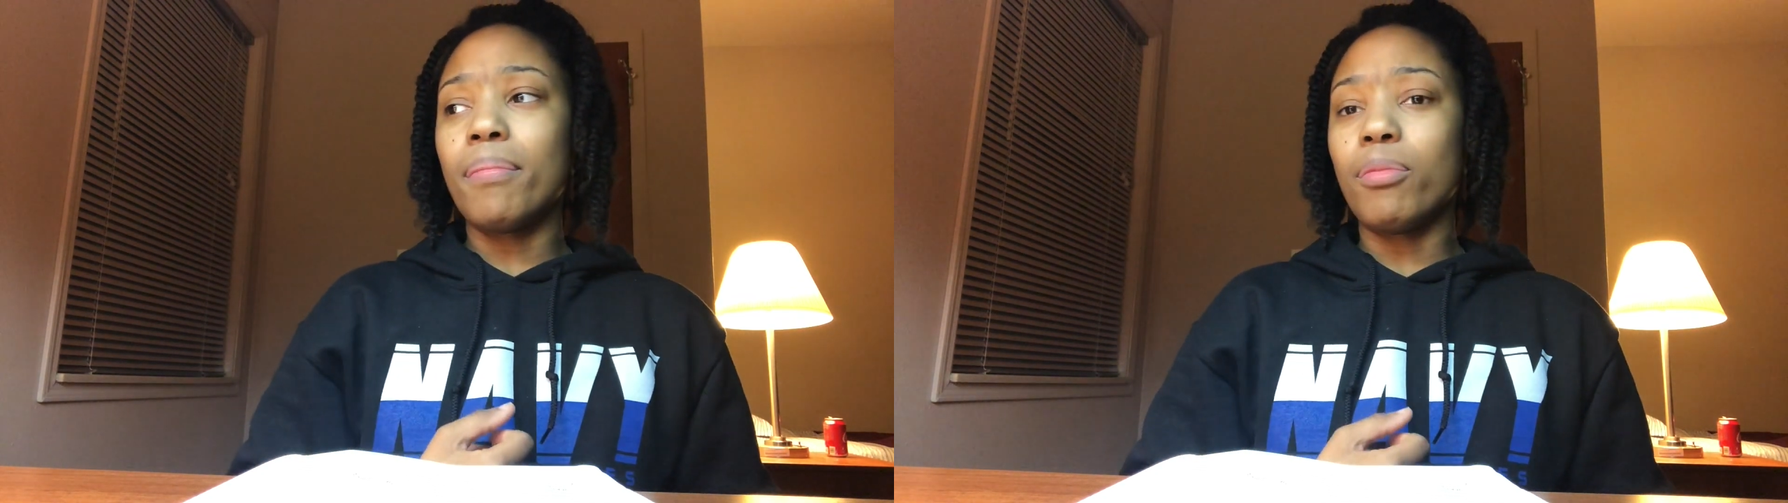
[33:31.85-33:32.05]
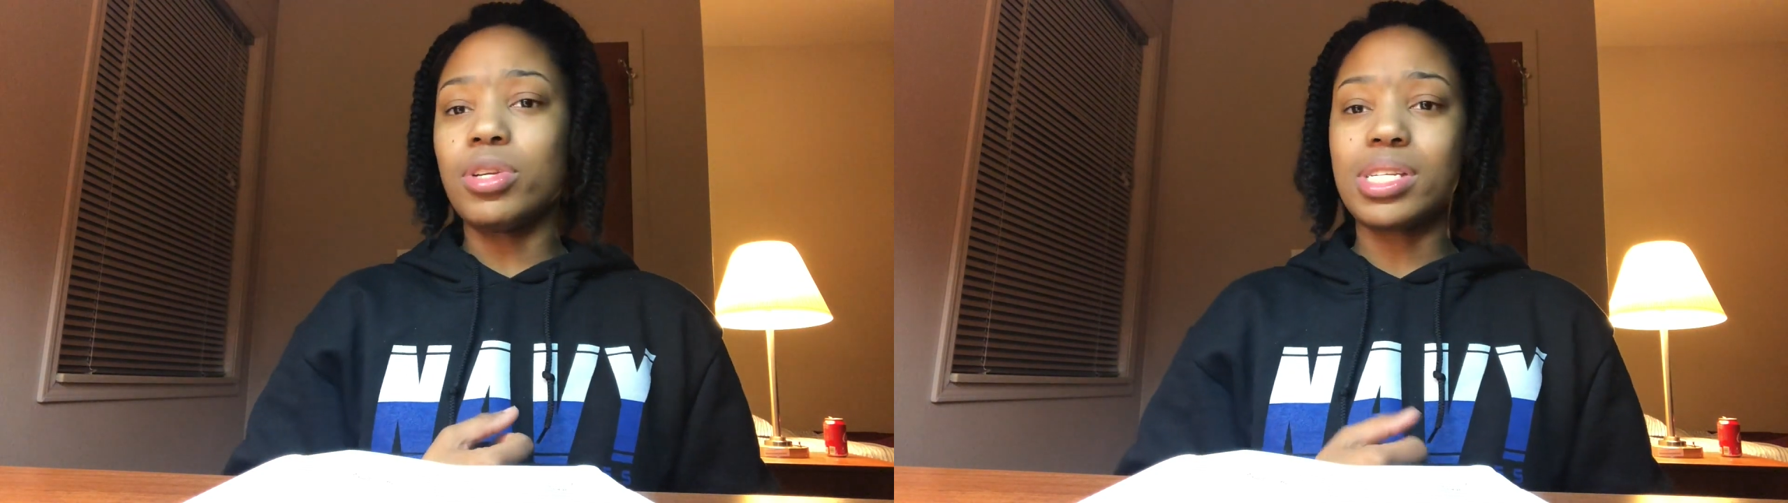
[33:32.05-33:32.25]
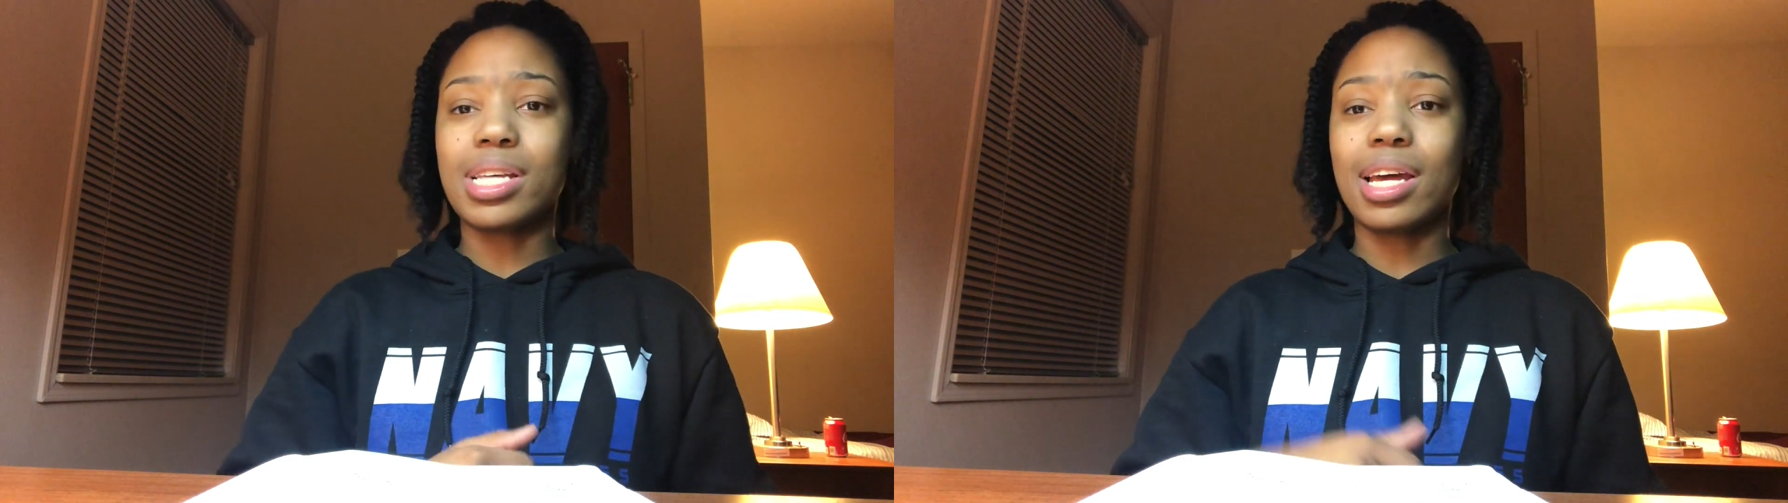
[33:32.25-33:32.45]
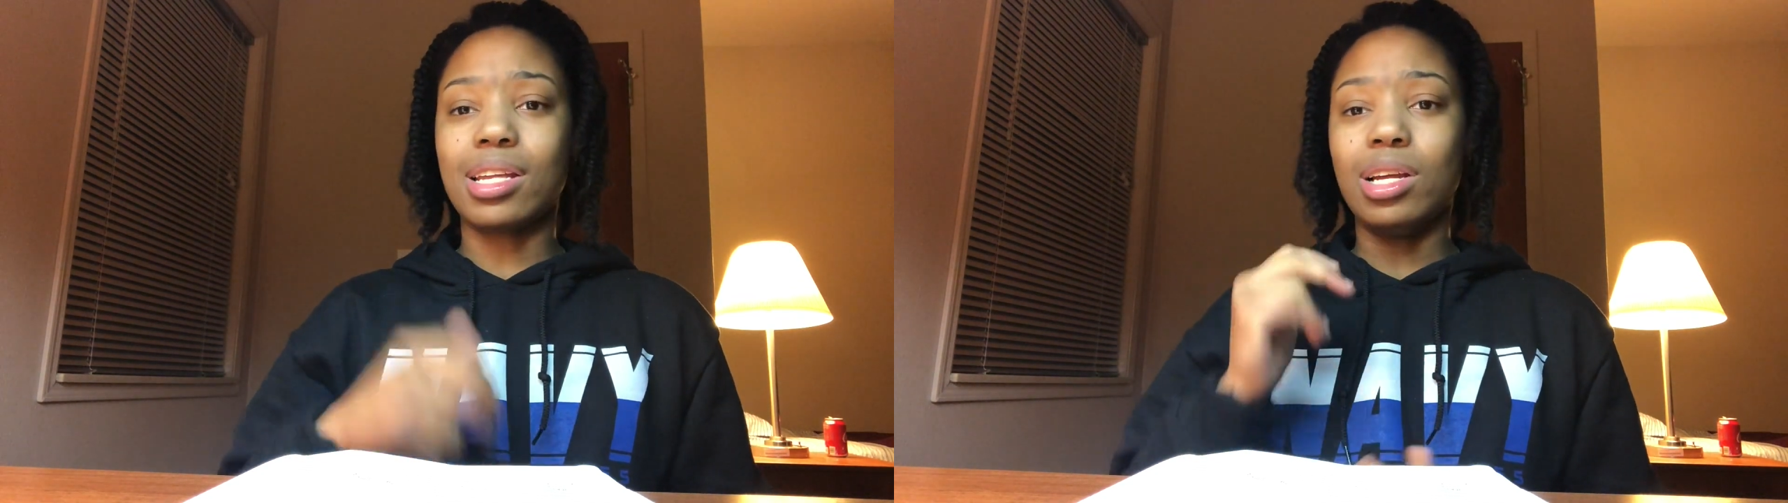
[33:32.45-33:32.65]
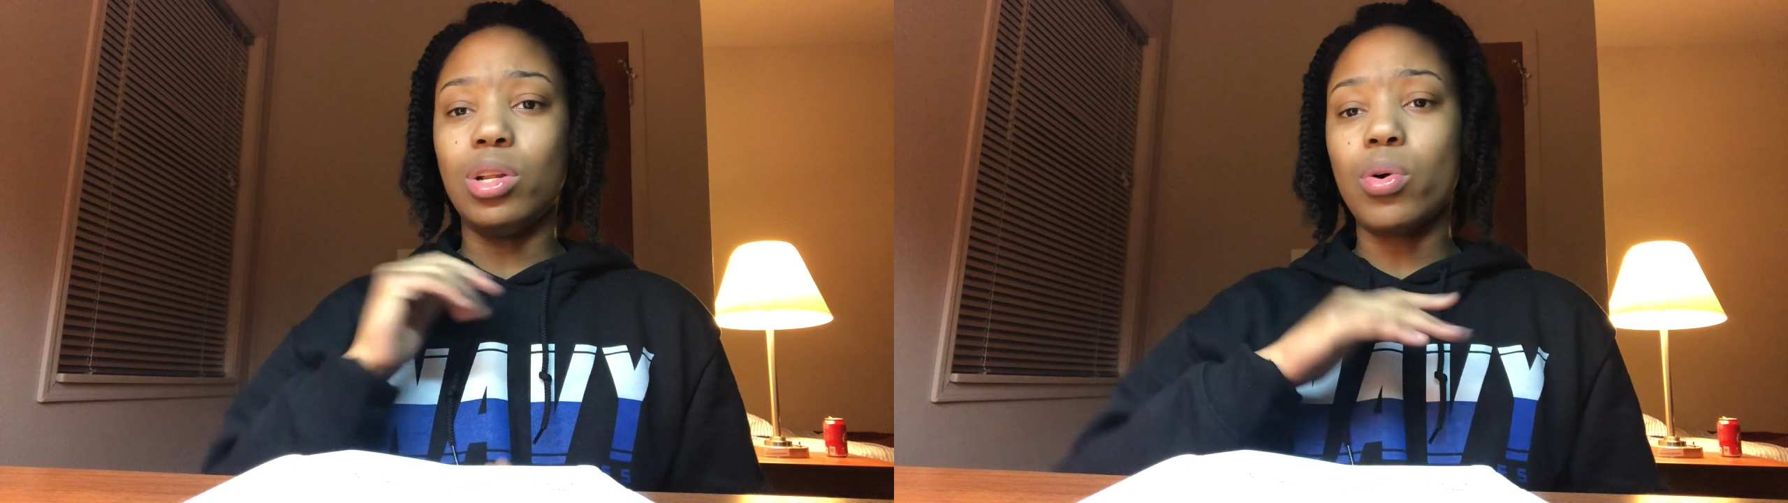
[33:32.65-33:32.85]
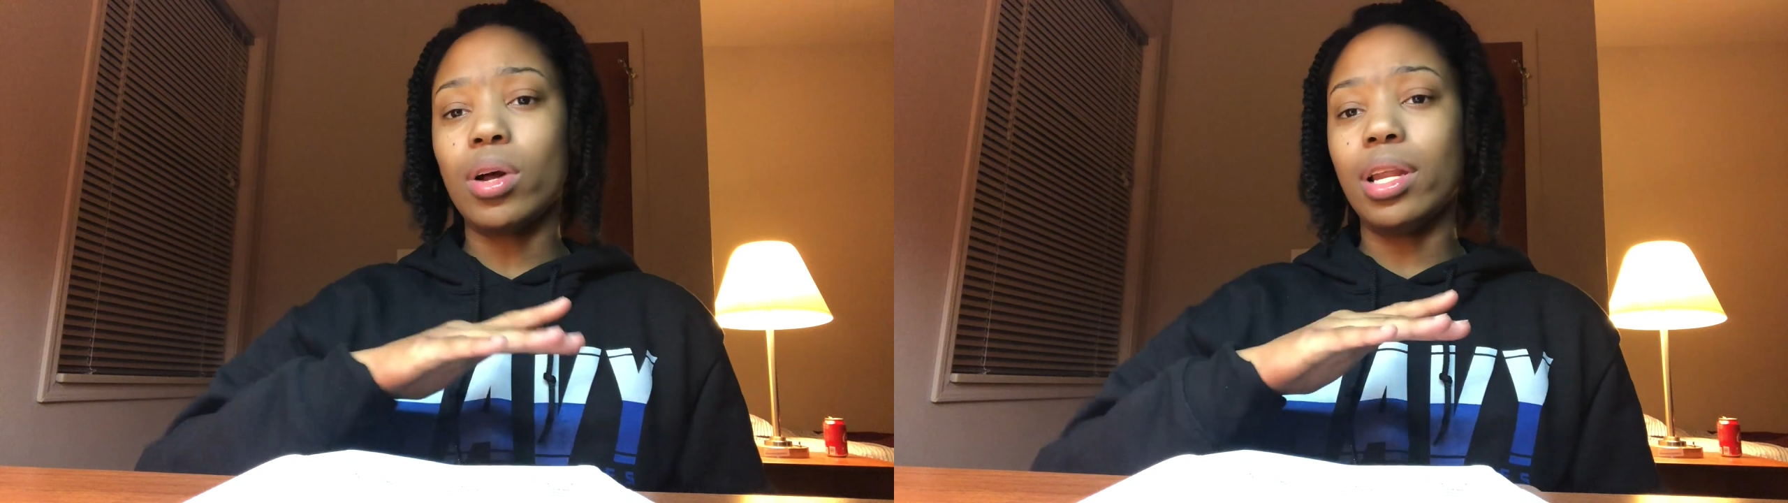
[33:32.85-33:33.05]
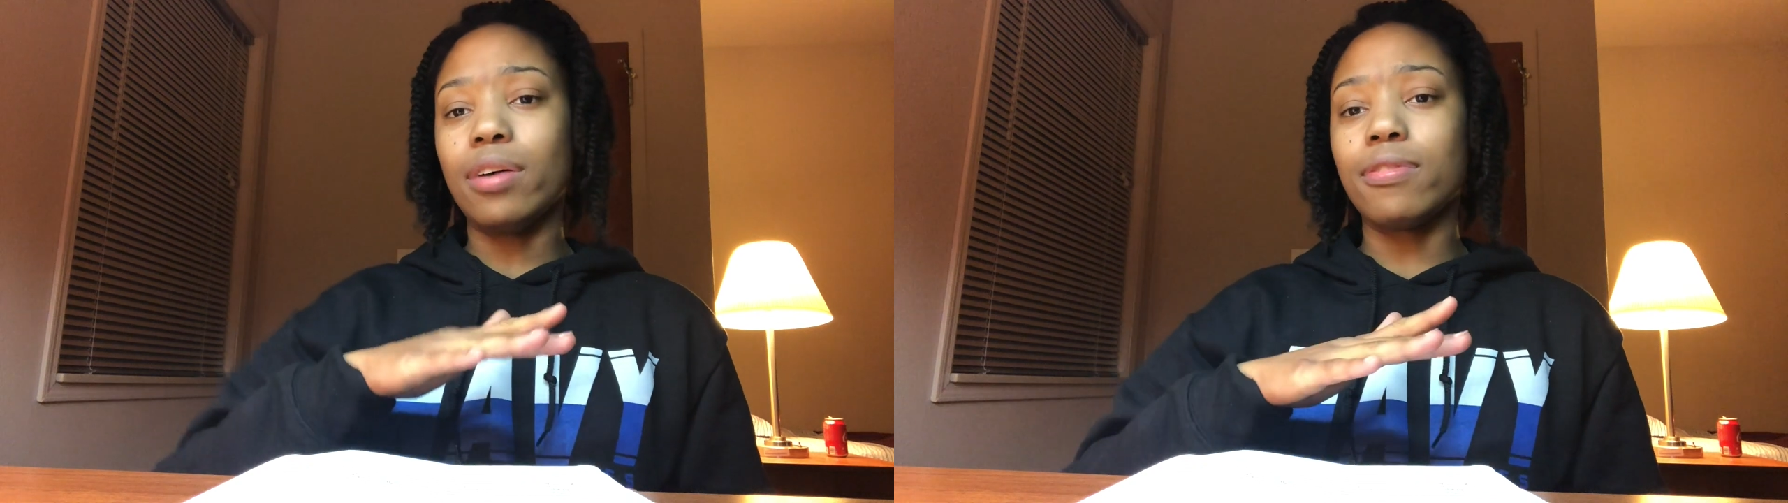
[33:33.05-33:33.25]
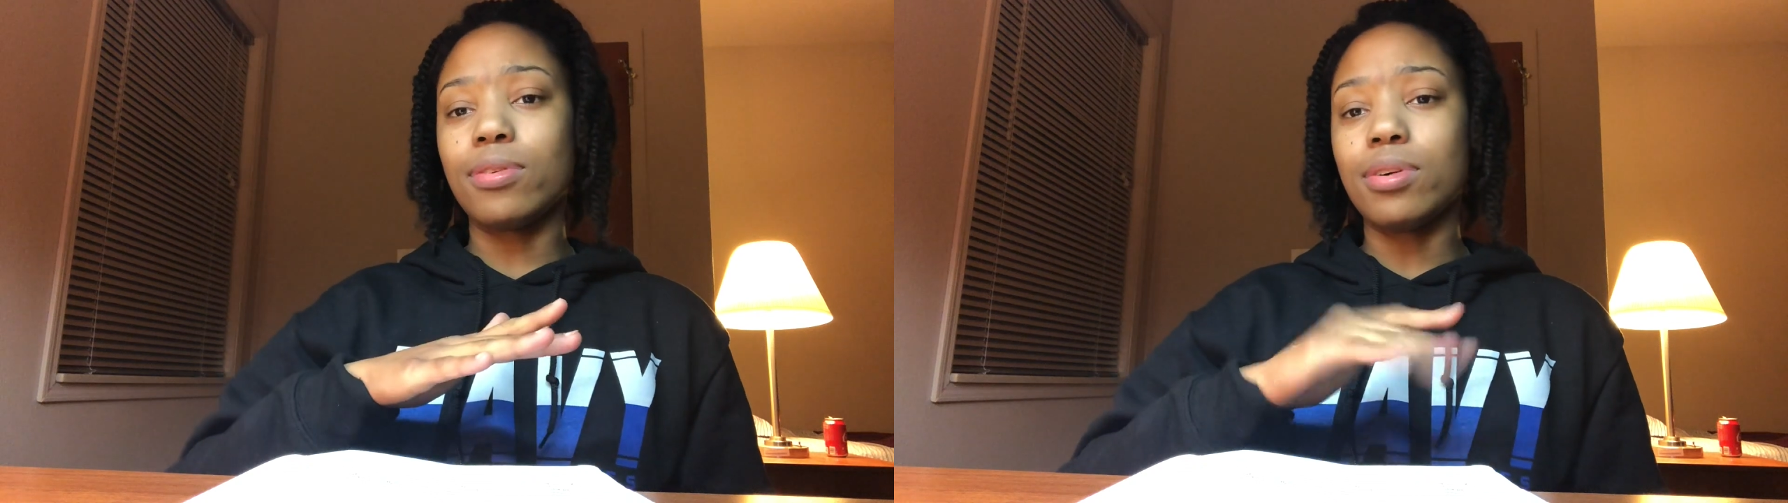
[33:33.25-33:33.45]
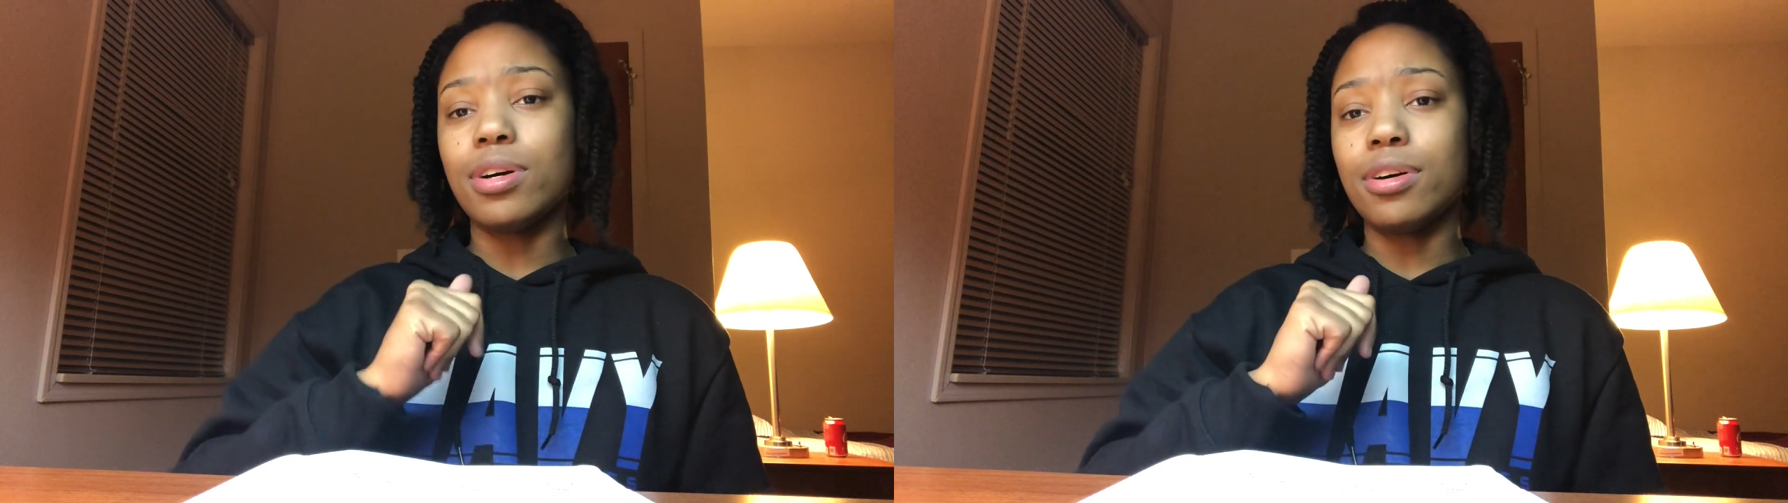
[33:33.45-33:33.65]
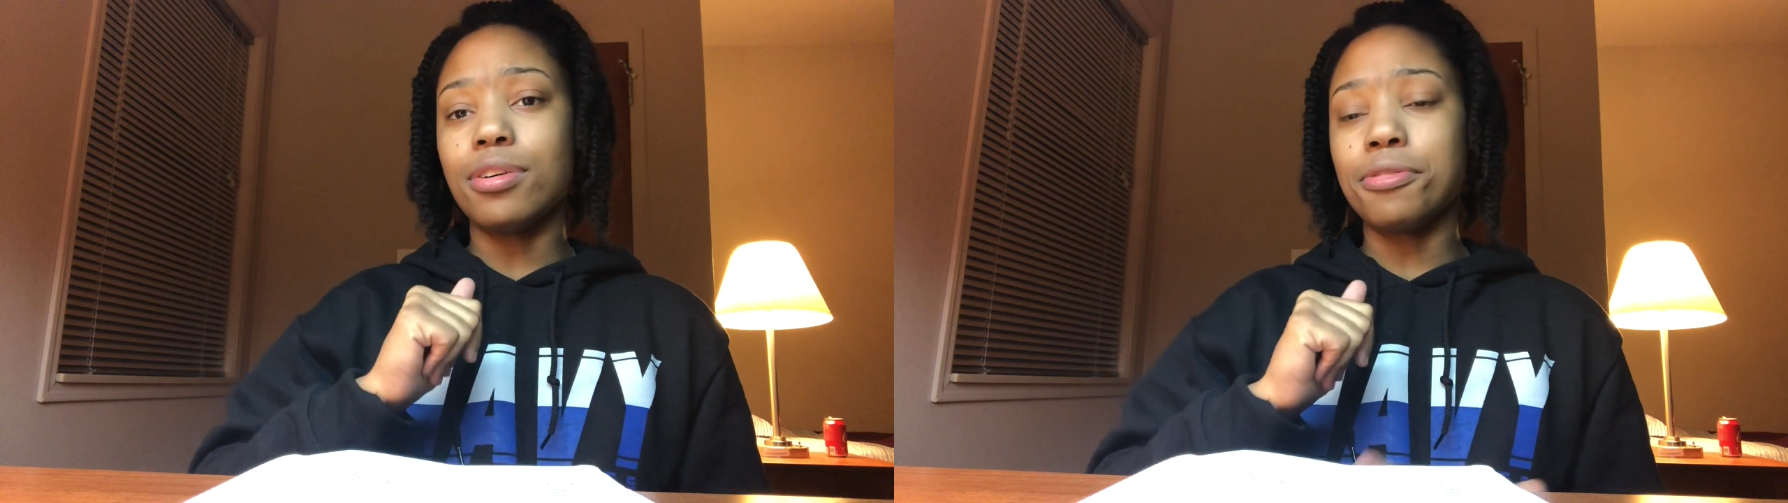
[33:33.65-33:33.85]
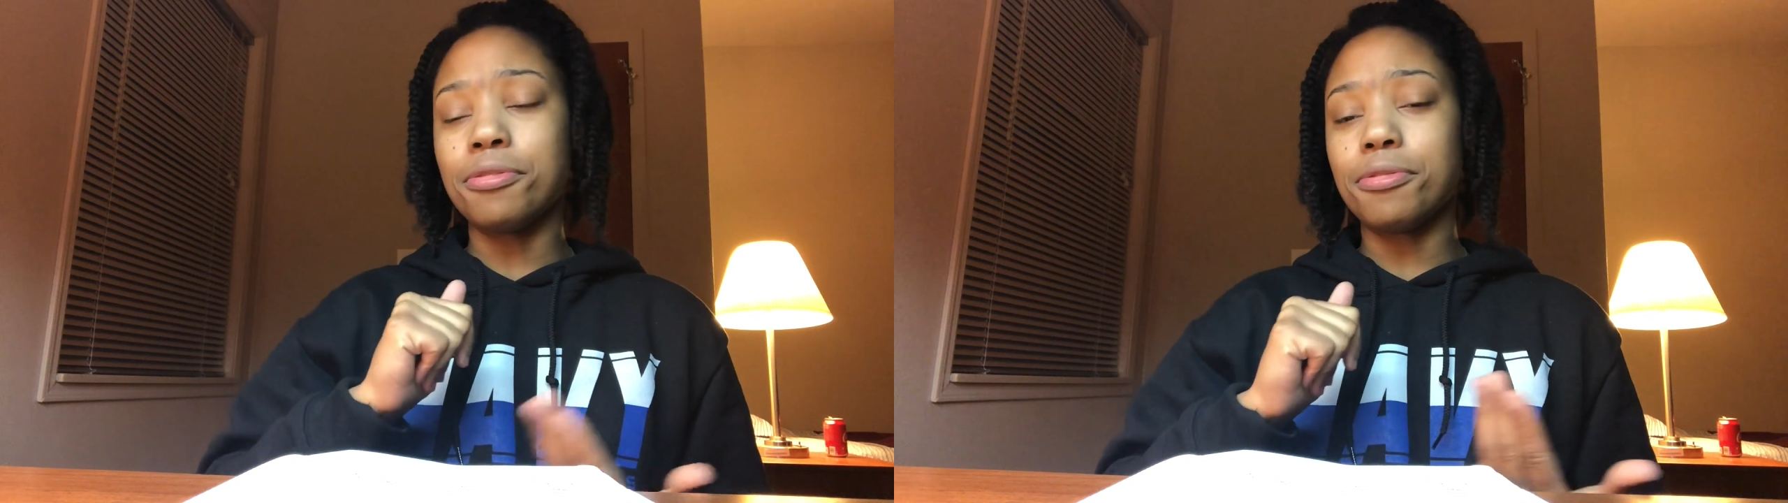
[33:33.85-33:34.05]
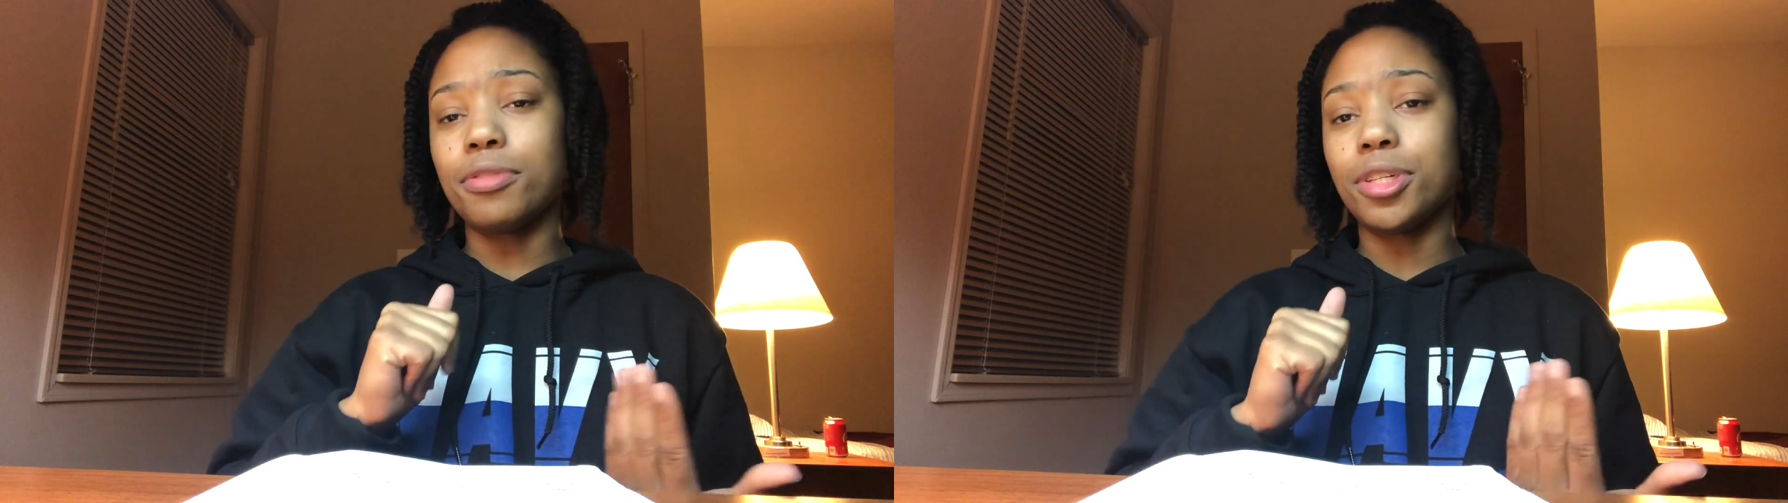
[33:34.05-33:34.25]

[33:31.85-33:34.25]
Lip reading: which is like the lower level of